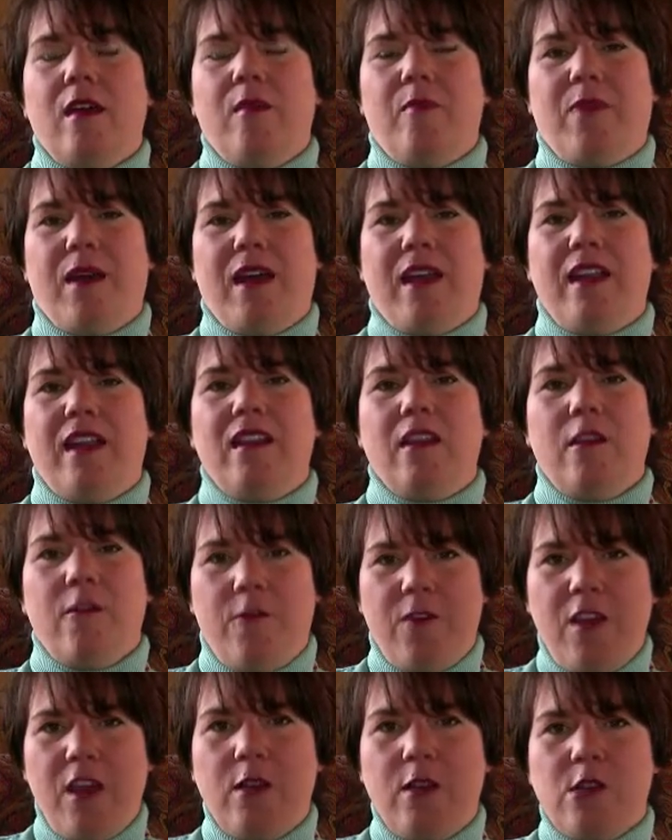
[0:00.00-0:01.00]
But in the
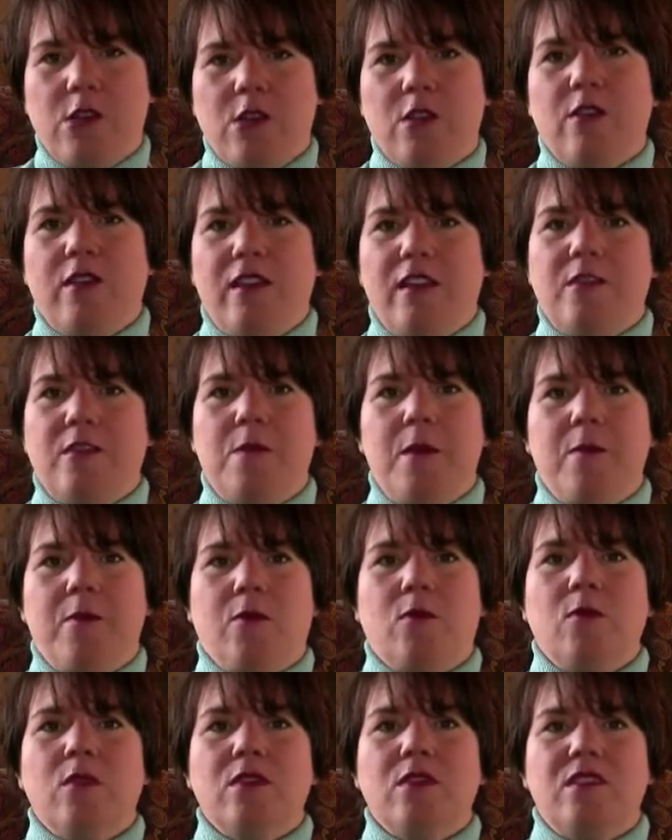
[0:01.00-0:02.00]
future, these
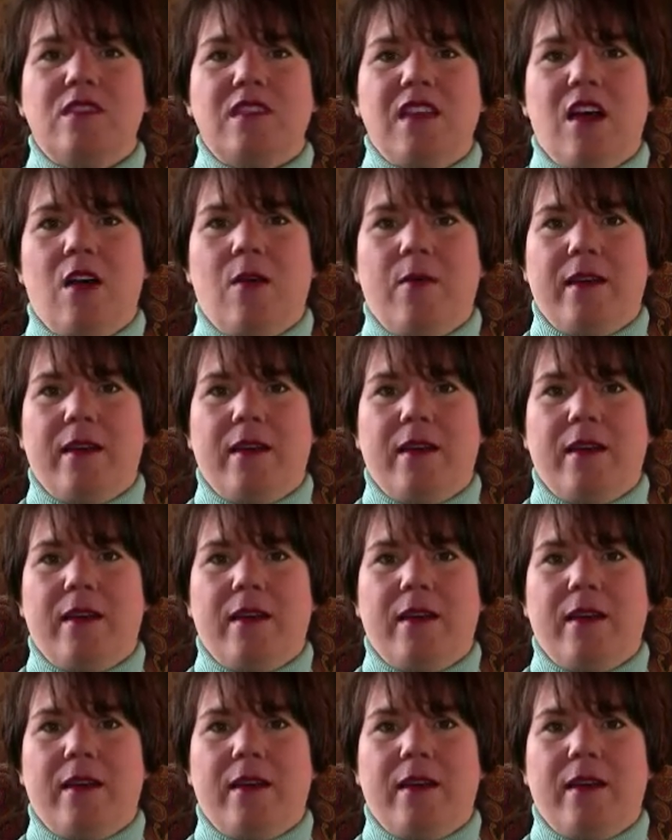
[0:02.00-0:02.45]
people will sell